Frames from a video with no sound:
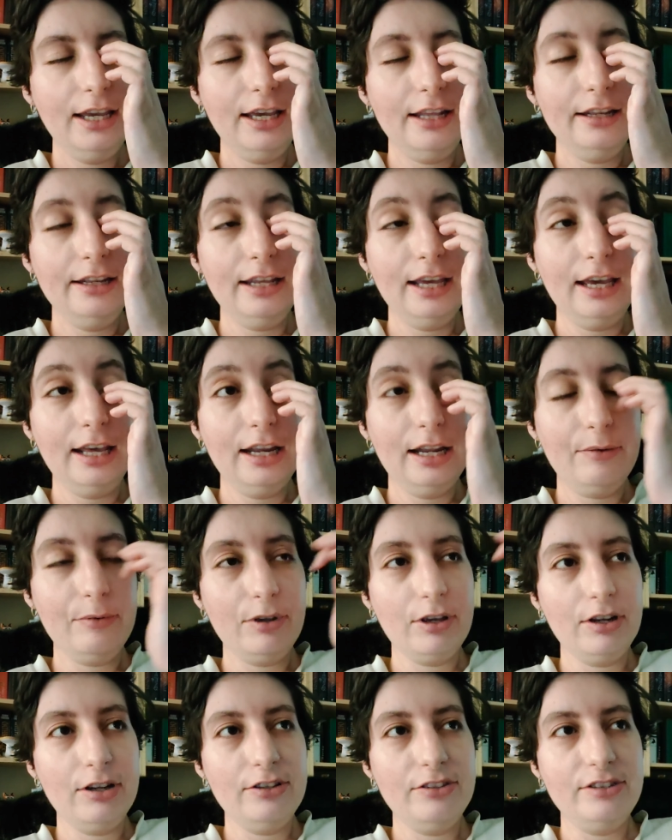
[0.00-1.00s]
And then I'm
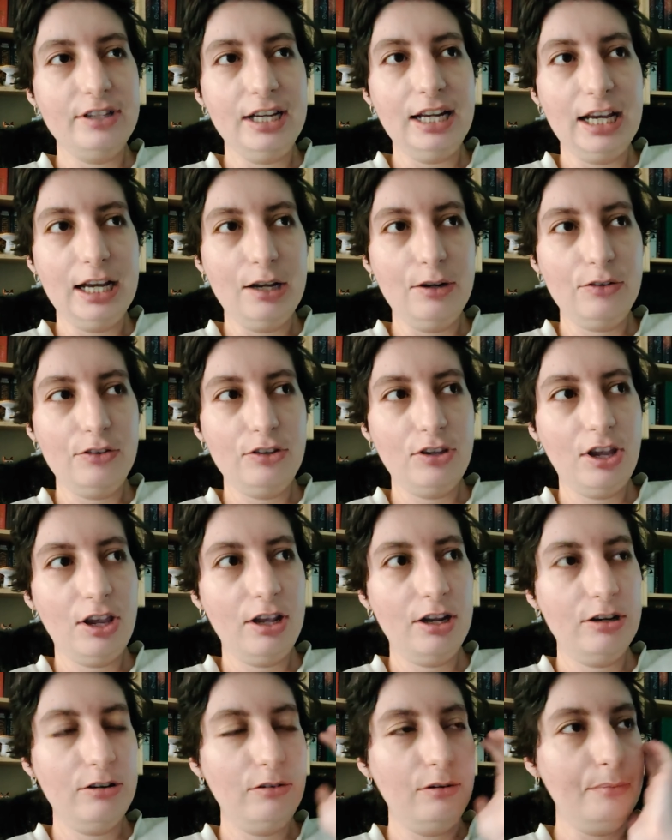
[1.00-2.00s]
going to sit out
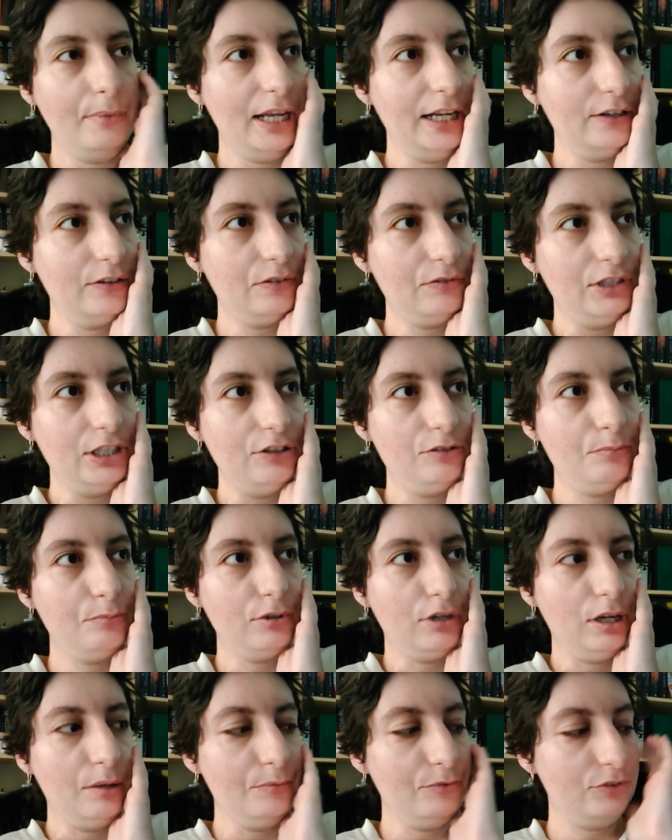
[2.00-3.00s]
the remainder of these
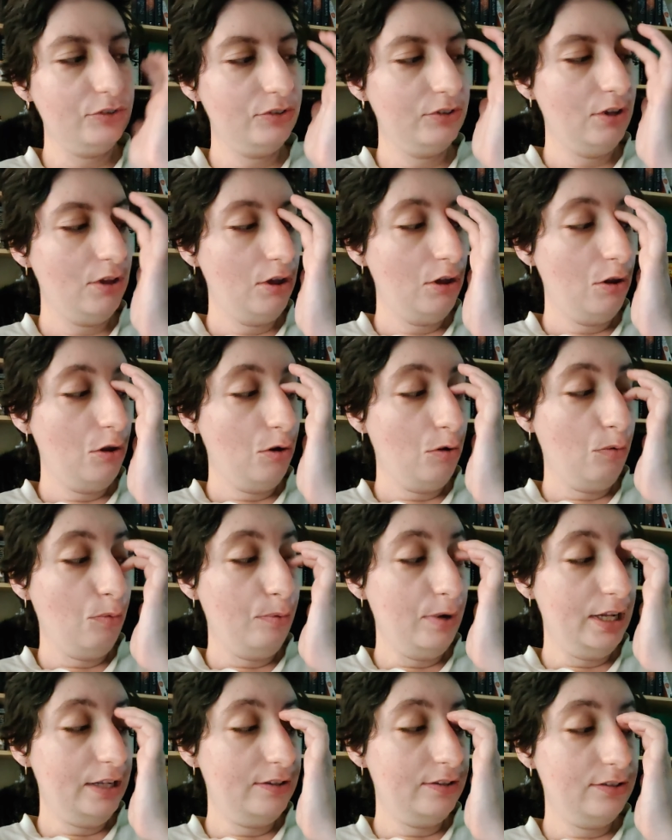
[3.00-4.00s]
prompts
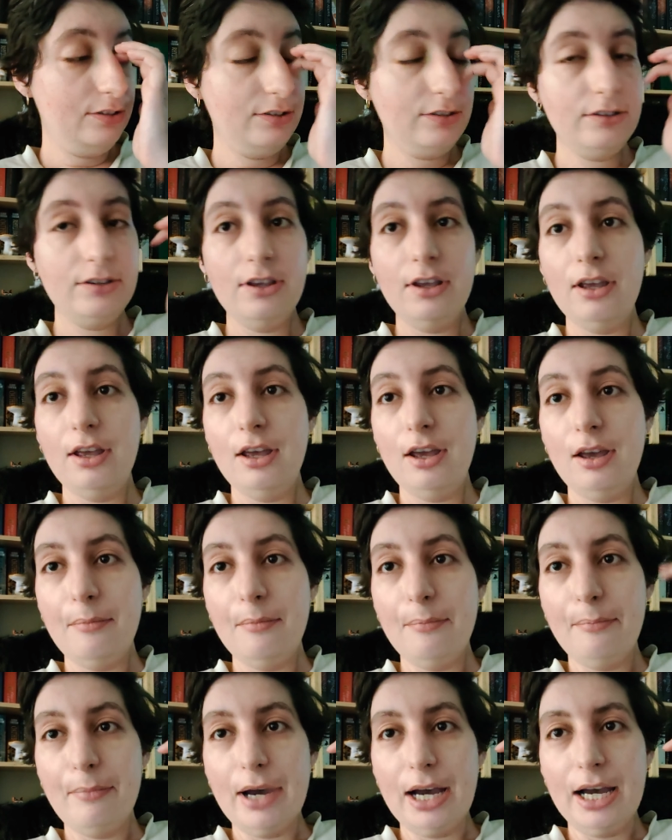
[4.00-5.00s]
with
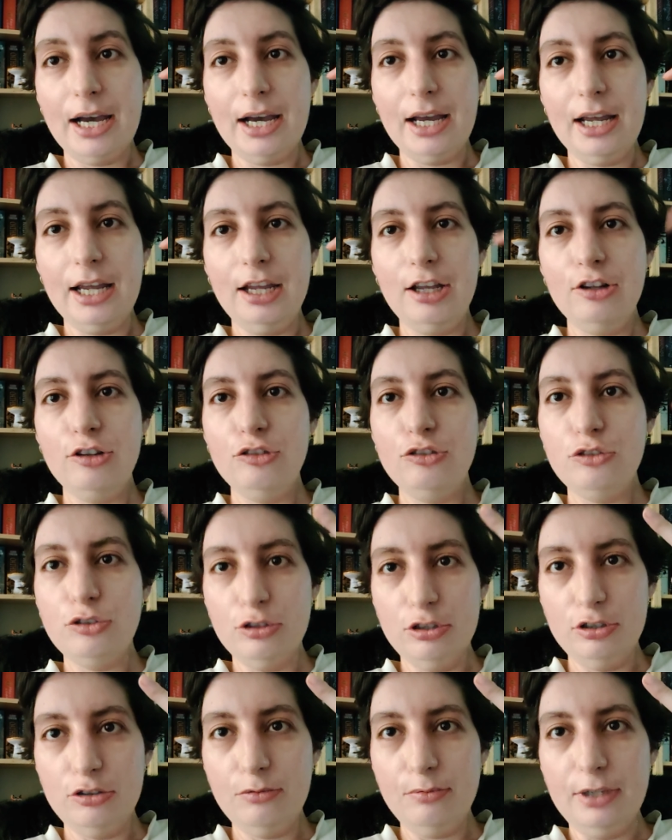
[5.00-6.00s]
my
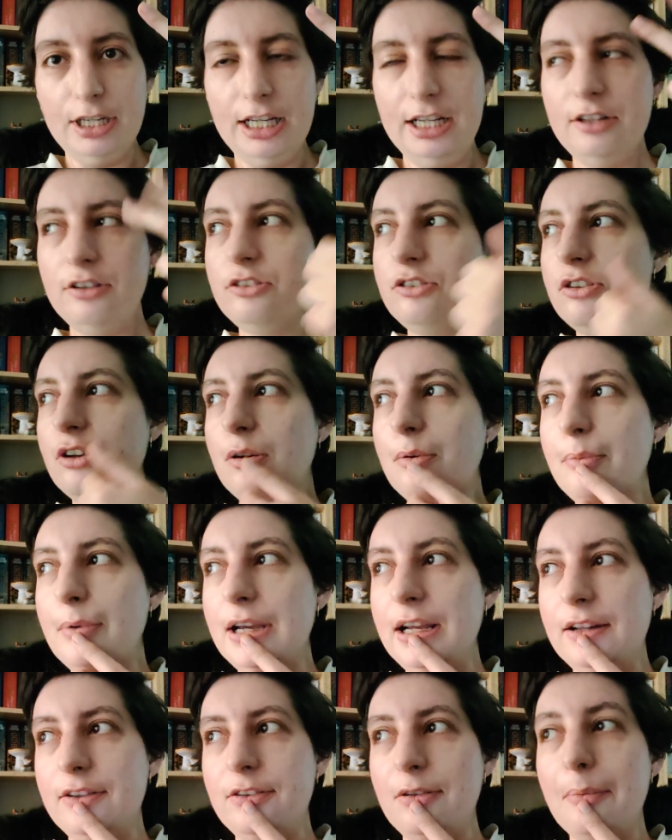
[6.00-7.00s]
third read, so
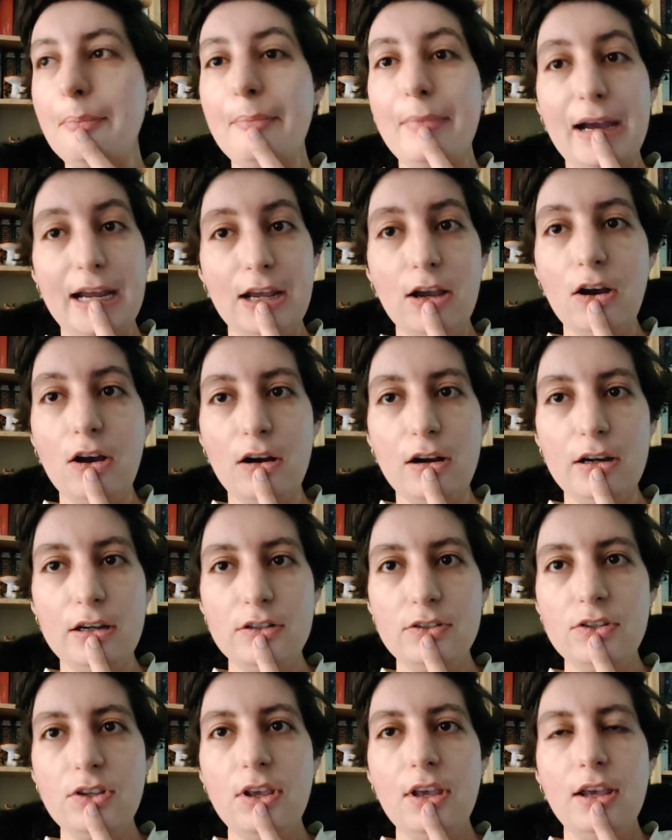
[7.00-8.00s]
with My
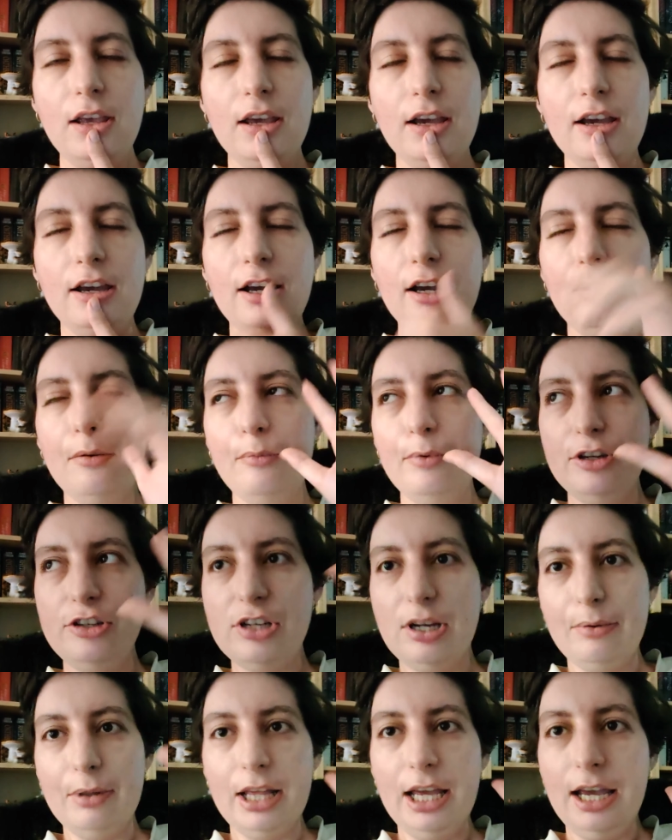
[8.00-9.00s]
Heart, um,
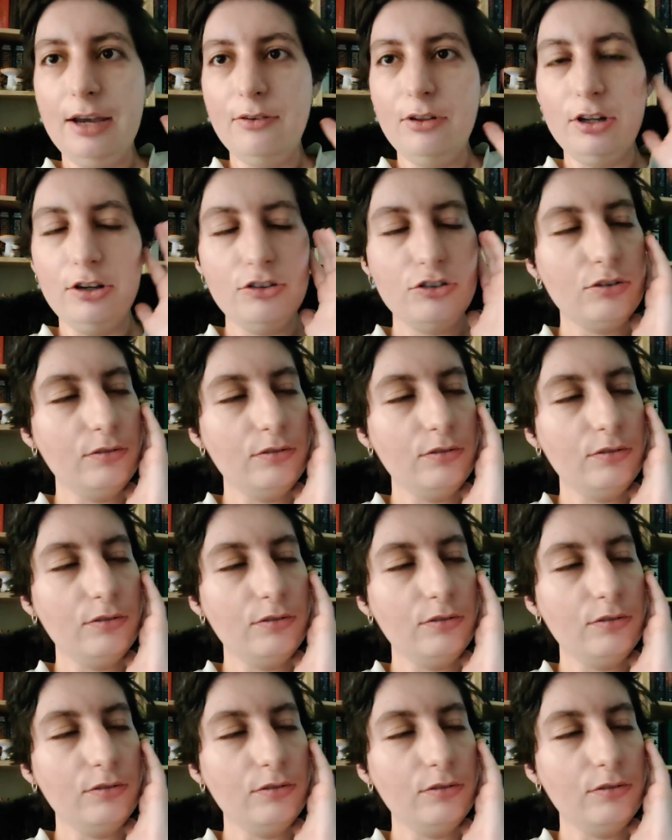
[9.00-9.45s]
which I will have on the